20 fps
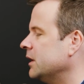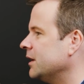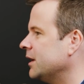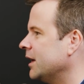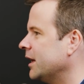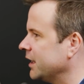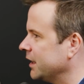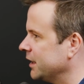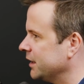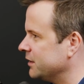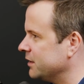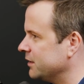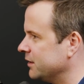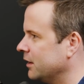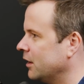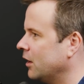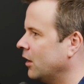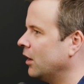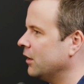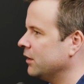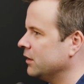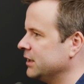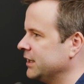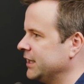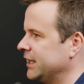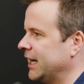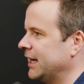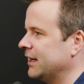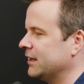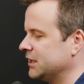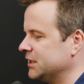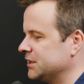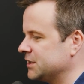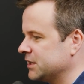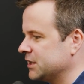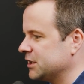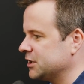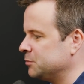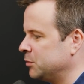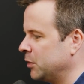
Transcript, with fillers: getting into the, all the legalities of this,